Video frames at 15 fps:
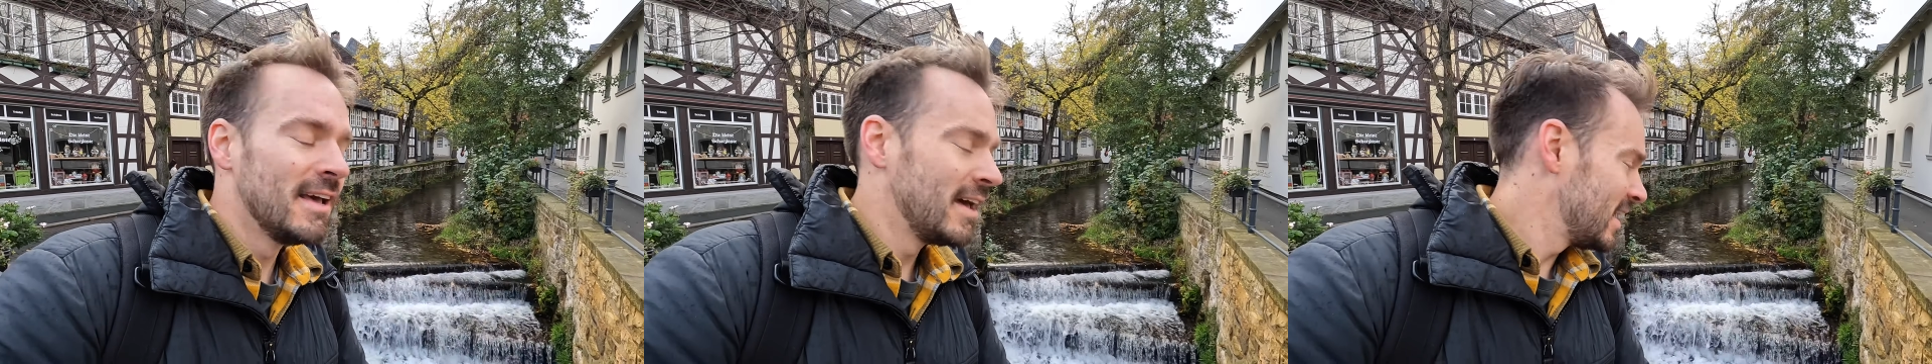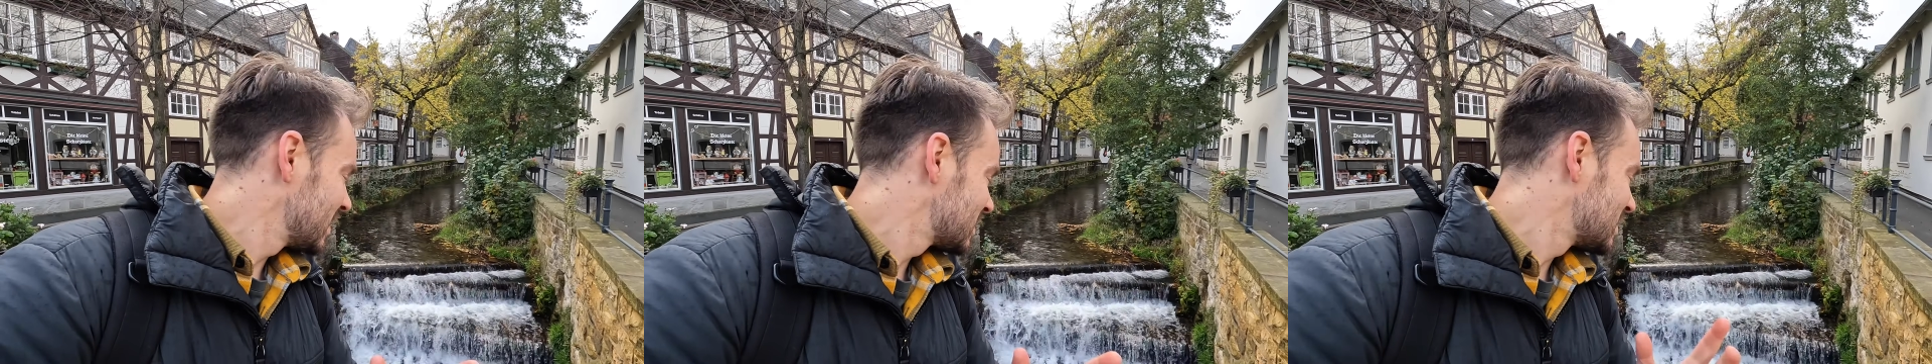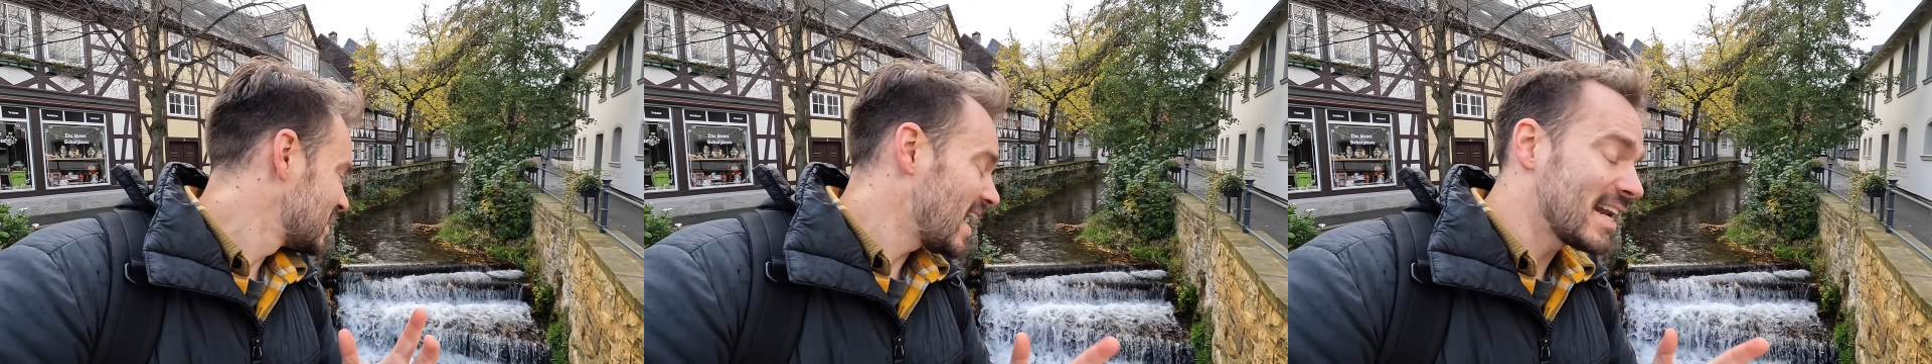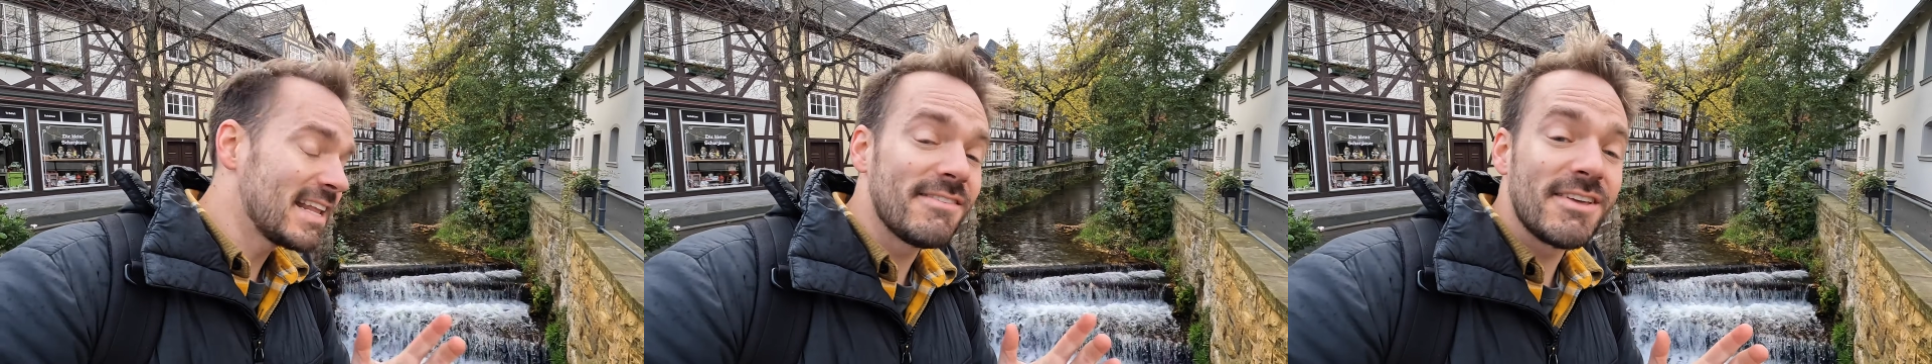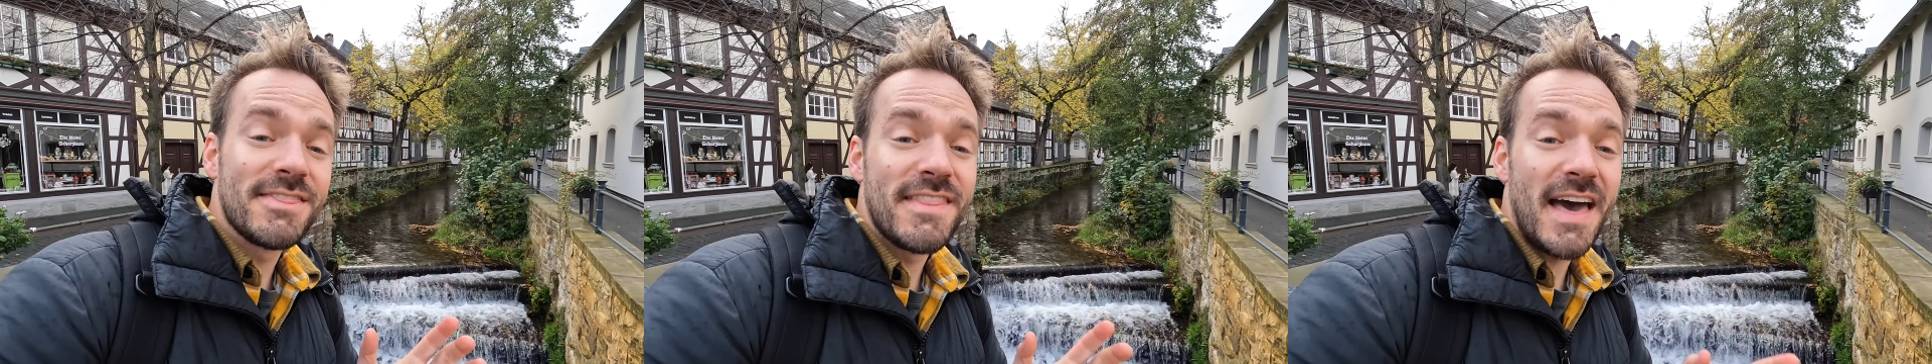and it's not
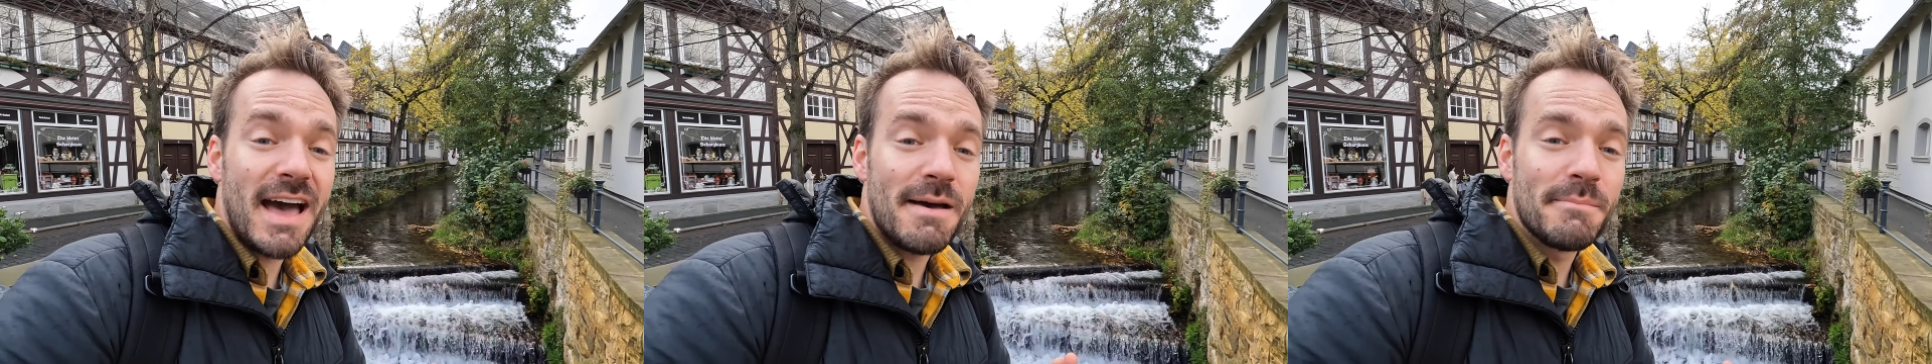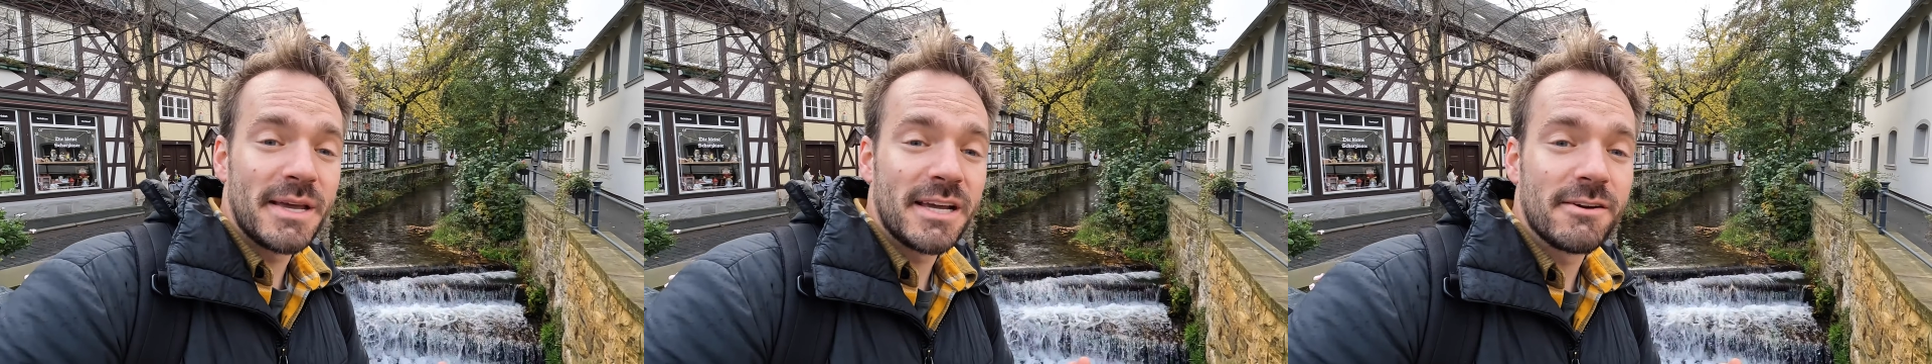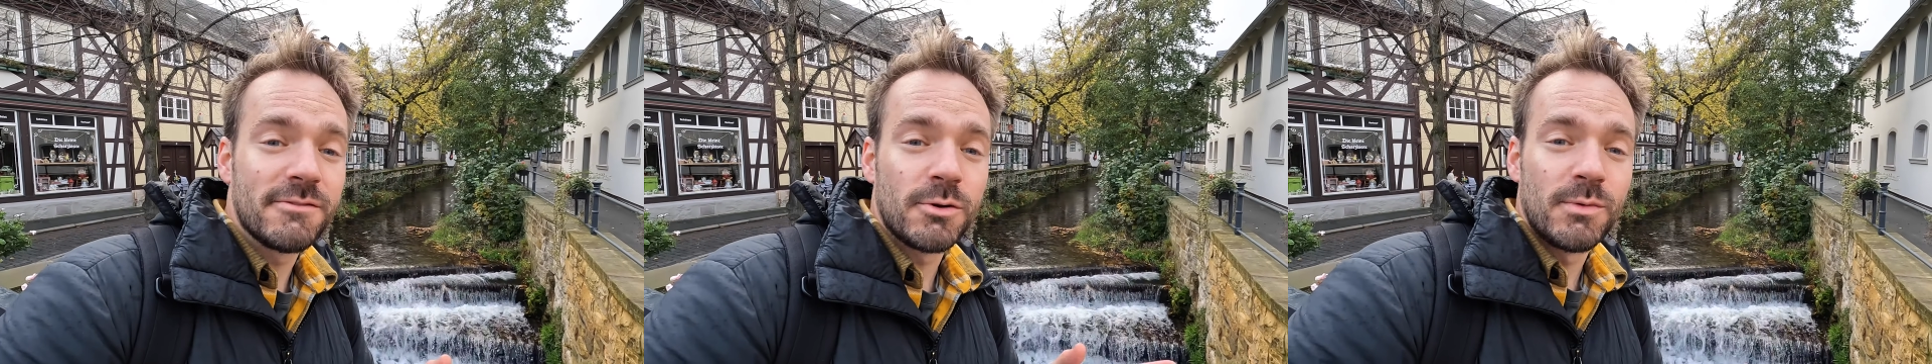even that big of a